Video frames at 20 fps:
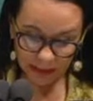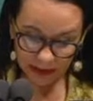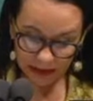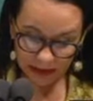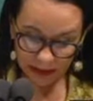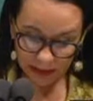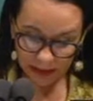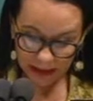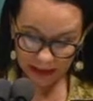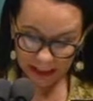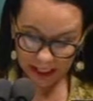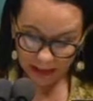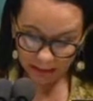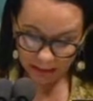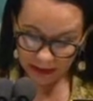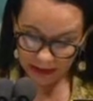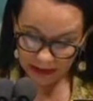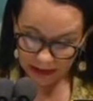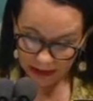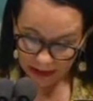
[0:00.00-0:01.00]
is to be
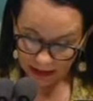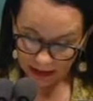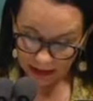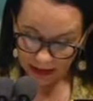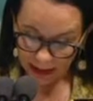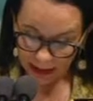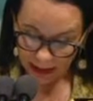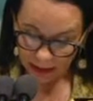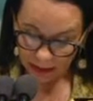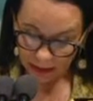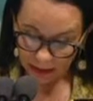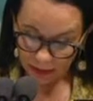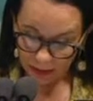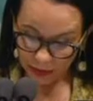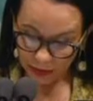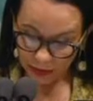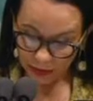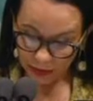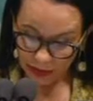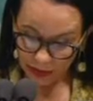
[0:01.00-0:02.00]
capped at 10,000
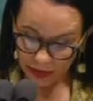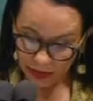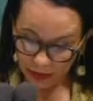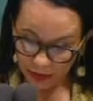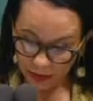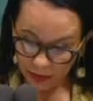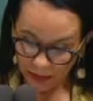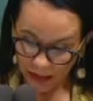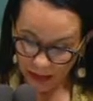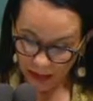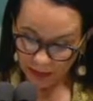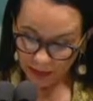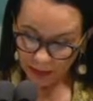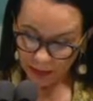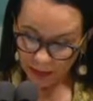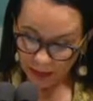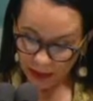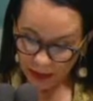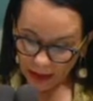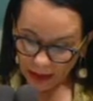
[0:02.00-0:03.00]
purchases per annum,
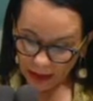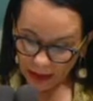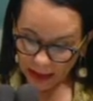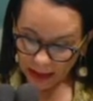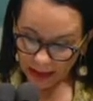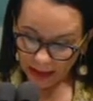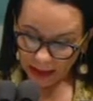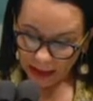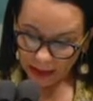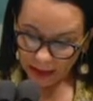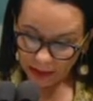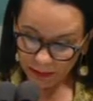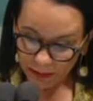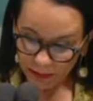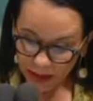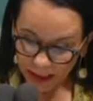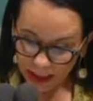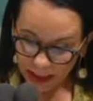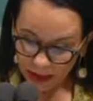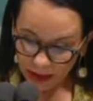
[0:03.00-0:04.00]
and
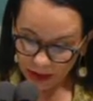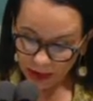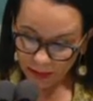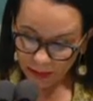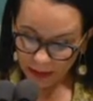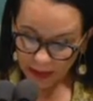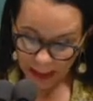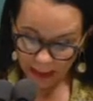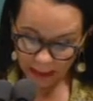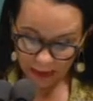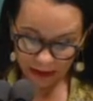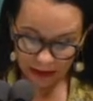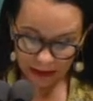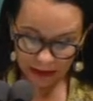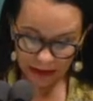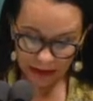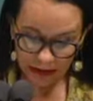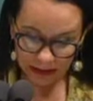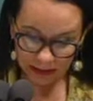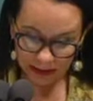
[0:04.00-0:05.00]
eligible
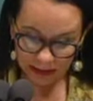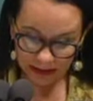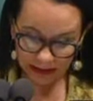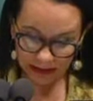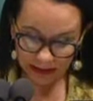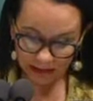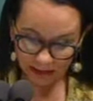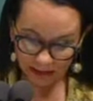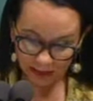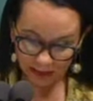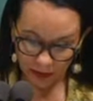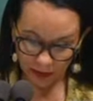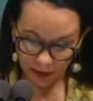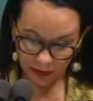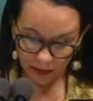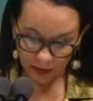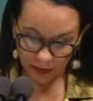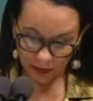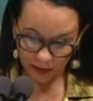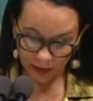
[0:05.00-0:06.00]
applicants must have
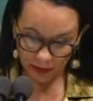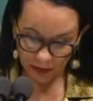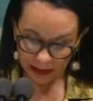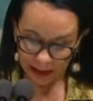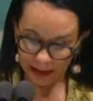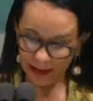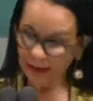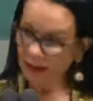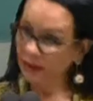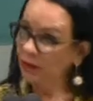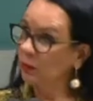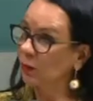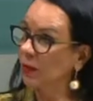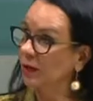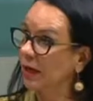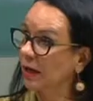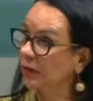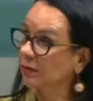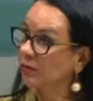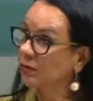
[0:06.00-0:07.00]
earned less than
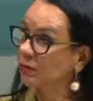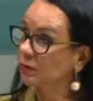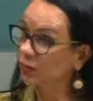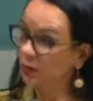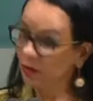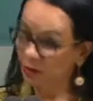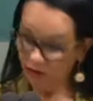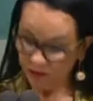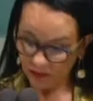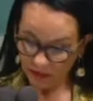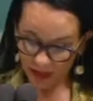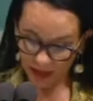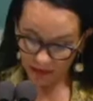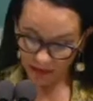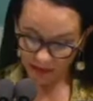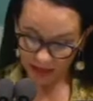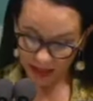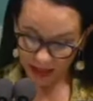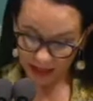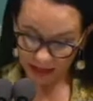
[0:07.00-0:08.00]

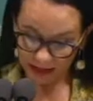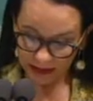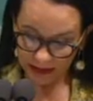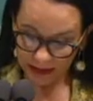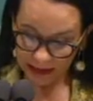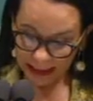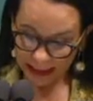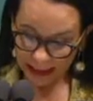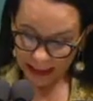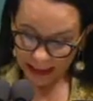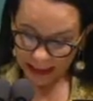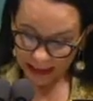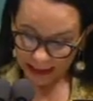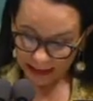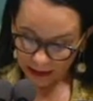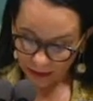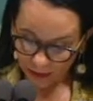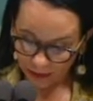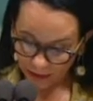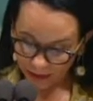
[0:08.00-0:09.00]
$125,000
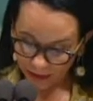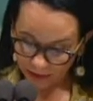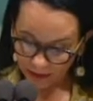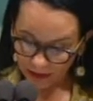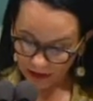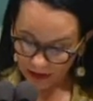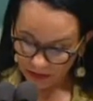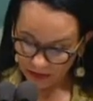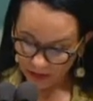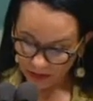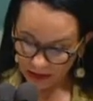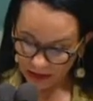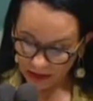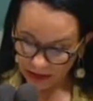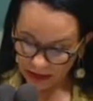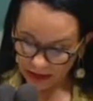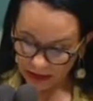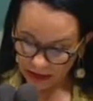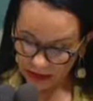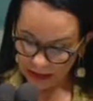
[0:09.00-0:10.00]
in the previous
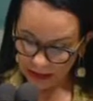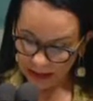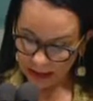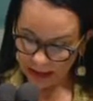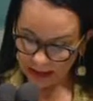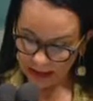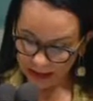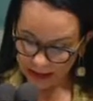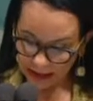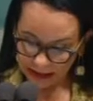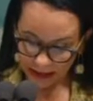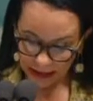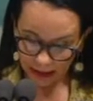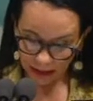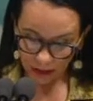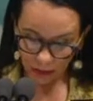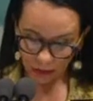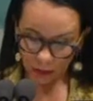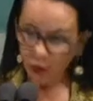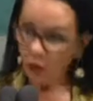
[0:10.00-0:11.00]
financial year as a
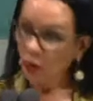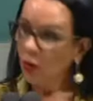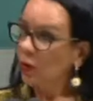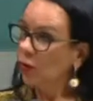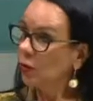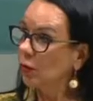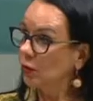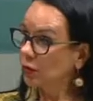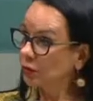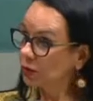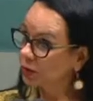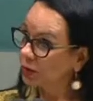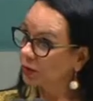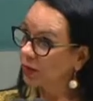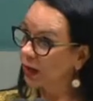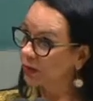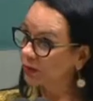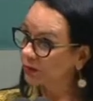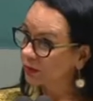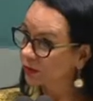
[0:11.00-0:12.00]
single or
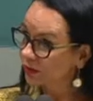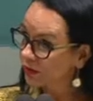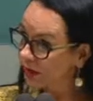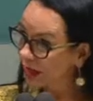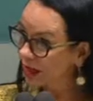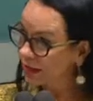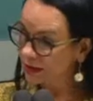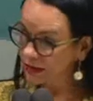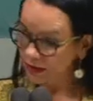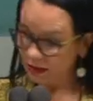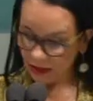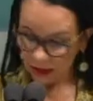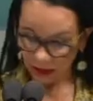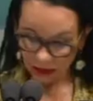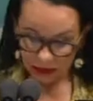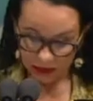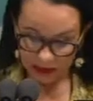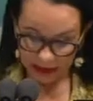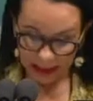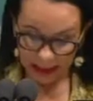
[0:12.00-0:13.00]

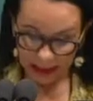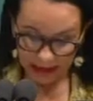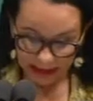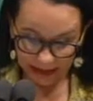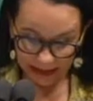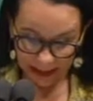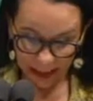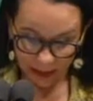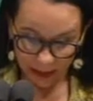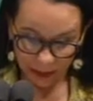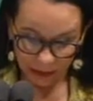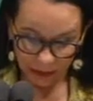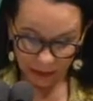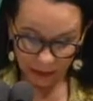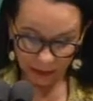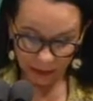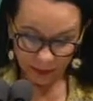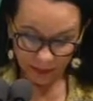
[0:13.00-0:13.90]
$200,000 as a couple.